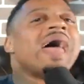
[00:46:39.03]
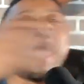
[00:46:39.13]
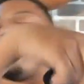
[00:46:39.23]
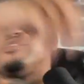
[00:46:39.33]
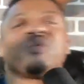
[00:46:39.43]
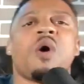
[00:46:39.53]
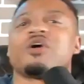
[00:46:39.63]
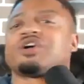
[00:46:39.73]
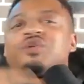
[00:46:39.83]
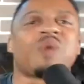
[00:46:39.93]
After
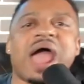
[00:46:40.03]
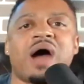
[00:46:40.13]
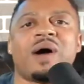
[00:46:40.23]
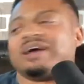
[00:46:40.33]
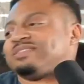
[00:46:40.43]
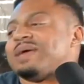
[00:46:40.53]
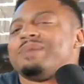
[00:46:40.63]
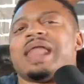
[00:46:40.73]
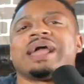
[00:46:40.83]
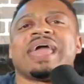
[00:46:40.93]
walking around, I say,
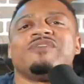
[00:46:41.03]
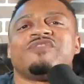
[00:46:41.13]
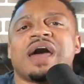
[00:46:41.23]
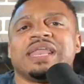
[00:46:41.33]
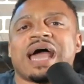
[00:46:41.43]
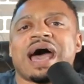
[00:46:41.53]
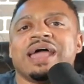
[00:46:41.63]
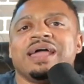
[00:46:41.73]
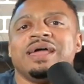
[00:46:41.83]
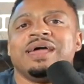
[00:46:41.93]
man, I can't find the guy.
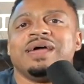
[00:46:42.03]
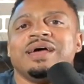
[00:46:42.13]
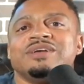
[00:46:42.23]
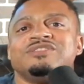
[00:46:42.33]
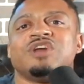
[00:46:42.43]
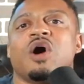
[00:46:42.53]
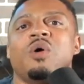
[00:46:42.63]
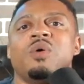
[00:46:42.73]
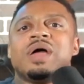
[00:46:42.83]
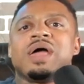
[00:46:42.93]

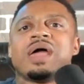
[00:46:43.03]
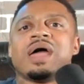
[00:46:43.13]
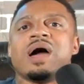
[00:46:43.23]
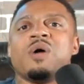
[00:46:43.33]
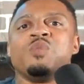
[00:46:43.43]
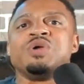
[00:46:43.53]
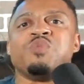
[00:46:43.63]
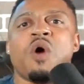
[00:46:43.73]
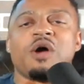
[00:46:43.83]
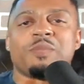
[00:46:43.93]
So we
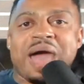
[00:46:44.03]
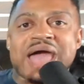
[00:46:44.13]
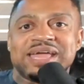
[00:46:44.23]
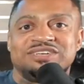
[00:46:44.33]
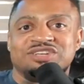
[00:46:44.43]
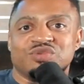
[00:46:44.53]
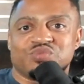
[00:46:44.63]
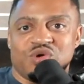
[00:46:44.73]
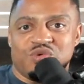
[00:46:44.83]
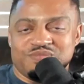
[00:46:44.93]
walk back into the
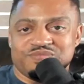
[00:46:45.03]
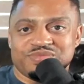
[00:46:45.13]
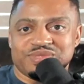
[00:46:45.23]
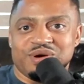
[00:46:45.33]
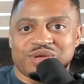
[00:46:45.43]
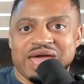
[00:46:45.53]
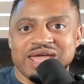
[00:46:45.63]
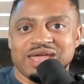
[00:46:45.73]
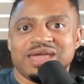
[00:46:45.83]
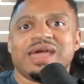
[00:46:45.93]
room,
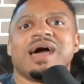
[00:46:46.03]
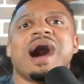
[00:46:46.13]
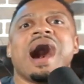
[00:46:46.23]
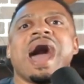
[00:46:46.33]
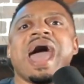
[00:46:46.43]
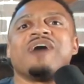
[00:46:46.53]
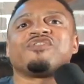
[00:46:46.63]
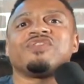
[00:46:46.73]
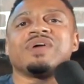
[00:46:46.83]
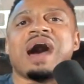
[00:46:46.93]
okay? I
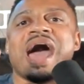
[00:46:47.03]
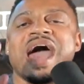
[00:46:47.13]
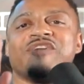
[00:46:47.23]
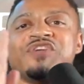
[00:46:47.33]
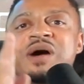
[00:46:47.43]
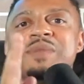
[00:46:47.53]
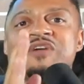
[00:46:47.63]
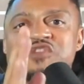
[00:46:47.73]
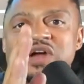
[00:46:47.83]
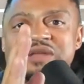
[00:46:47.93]
have him
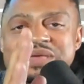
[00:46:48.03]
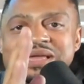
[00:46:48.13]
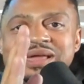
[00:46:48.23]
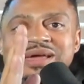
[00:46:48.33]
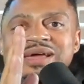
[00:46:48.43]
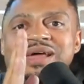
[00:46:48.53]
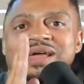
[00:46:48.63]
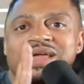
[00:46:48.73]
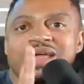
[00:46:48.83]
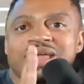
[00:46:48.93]
in front of me.
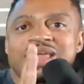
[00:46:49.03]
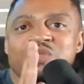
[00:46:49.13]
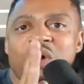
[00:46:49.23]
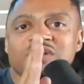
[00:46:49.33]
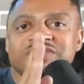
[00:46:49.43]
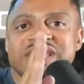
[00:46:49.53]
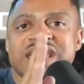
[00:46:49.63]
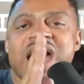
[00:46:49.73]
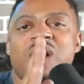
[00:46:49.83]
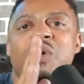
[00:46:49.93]
He walks in.
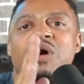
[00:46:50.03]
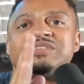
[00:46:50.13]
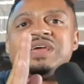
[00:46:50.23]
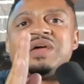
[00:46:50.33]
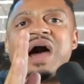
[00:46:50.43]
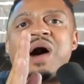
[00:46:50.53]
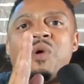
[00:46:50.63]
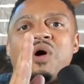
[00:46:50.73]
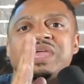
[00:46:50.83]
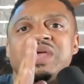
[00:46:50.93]
I walk
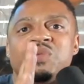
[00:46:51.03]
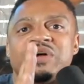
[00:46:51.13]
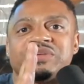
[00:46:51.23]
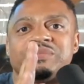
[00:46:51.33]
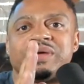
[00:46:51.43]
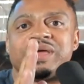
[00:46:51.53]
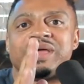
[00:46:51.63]
in with him.